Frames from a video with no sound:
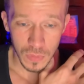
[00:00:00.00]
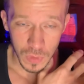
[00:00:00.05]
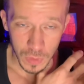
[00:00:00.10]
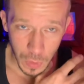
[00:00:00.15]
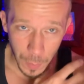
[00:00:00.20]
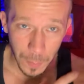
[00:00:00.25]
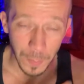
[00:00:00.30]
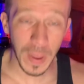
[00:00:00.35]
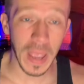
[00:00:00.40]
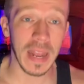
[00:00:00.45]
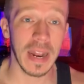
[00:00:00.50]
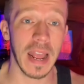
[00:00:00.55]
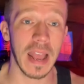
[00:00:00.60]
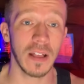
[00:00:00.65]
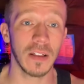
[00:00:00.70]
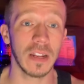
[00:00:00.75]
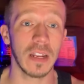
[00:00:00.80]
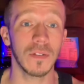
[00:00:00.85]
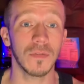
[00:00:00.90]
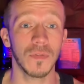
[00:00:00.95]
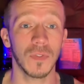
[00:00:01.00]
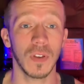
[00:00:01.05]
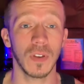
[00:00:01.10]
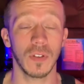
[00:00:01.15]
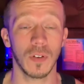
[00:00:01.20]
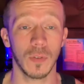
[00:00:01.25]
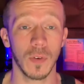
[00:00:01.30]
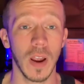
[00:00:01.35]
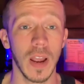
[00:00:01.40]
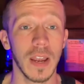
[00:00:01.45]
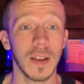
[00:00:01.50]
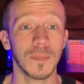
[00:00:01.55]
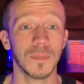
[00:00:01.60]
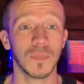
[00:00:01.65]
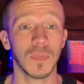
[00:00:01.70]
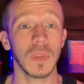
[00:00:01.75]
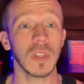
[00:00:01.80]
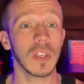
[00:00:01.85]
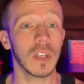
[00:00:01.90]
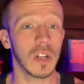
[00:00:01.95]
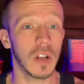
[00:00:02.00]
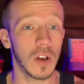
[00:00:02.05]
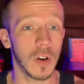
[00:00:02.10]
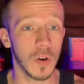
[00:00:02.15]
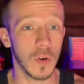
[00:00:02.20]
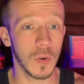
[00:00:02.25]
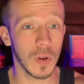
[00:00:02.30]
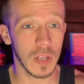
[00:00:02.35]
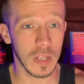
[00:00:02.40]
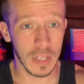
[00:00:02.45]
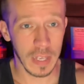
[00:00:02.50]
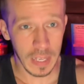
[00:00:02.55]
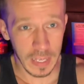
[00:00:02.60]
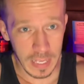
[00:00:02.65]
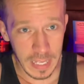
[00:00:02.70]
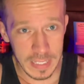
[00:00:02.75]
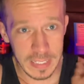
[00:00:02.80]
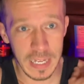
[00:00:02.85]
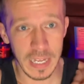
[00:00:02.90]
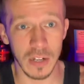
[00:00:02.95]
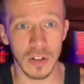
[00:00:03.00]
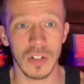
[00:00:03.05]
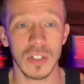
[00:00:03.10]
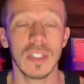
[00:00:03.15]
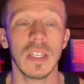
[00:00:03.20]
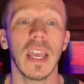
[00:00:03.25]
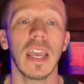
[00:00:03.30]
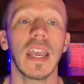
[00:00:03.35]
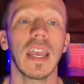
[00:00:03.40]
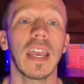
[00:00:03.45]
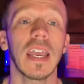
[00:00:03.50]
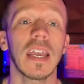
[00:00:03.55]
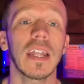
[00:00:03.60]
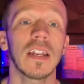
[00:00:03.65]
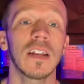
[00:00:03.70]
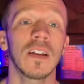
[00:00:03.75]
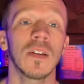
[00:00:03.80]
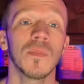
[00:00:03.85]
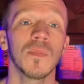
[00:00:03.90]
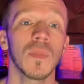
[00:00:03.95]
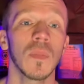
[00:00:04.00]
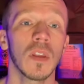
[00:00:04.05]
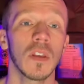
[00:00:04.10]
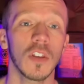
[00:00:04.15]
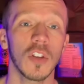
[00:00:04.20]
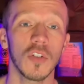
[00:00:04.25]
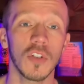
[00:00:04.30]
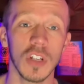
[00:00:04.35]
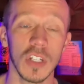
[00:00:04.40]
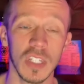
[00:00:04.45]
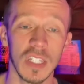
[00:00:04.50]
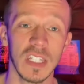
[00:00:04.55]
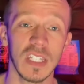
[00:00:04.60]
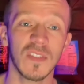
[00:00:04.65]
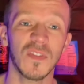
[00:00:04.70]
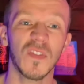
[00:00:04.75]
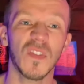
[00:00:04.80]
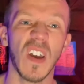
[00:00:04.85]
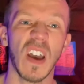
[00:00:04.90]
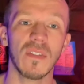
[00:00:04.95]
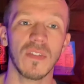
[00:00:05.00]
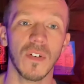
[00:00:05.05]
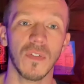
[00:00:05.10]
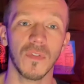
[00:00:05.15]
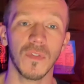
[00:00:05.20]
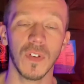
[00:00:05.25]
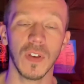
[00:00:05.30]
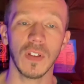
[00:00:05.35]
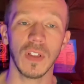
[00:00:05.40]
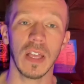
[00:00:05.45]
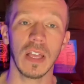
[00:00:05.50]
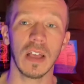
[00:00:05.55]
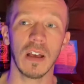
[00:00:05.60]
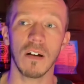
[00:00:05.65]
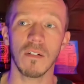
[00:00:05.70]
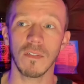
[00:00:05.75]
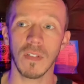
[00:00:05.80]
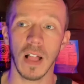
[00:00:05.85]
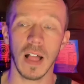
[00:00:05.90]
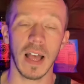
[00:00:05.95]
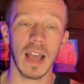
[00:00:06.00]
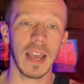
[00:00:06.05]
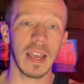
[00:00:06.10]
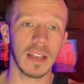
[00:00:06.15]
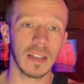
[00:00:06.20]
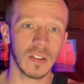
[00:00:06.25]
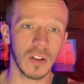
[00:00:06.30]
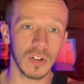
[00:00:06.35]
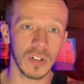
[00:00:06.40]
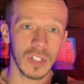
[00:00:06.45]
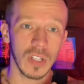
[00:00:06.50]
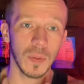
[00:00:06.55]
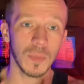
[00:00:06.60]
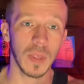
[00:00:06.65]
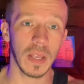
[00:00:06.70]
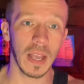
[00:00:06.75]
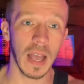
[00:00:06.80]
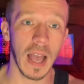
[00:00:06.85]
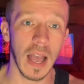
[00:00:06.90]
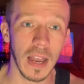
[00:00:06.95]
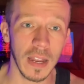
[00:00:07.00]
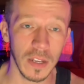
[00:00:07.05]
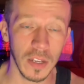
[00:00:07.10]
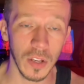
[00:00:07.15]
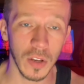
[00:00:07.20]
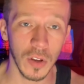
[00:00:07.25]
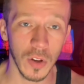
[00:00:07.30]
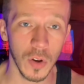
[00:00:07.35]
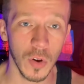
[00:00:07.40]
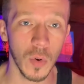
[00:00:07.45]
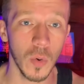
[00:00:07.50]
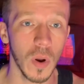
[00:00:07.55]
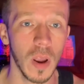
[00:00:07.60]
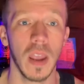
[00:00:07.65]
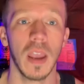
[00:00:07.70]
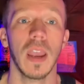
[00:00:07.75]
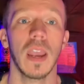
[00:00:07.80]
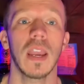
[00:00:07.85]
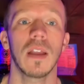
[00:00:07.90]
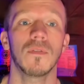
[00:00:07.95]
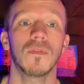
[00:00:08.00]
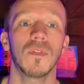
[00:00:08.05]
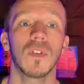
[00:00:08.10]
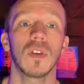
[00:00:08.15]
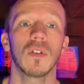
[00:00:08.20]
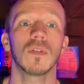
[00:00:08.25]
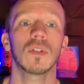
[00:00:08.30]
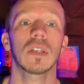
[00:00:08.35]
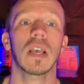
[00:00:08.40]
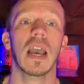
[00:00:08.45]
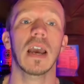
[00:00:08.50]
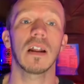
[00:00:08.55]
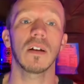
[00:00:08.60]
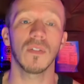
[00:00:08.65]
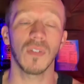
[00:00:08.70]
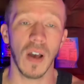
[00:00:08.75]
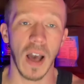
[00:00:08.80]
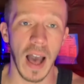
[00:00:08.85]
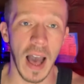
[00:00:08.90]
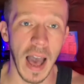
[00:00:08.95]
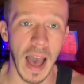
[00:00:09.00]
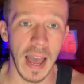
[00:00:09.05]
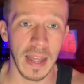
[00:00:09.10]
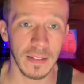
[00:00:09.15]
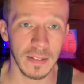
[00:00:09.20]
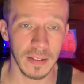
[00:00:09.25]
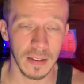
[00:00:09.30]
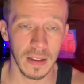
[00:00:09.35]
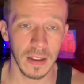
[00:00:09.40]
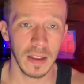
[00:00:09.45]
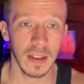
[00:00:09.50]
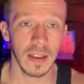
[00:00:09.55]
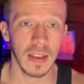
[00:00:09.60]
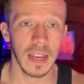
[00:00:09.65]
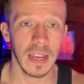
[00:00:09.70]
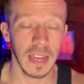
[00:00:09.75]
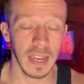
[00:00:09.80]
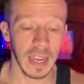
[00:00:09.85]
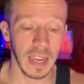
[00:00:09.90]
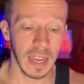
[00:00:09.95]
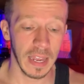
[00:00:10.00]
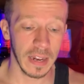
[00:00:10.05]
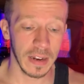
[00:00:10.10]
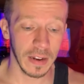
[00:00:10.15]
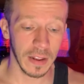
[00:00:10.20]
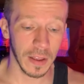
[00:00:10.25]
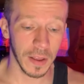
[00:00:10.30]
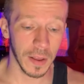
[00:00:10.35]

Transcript: alanine feeling, right? You know, it gets on your skin. You just have the feeling of like there's something on you. It feels kind of hot, and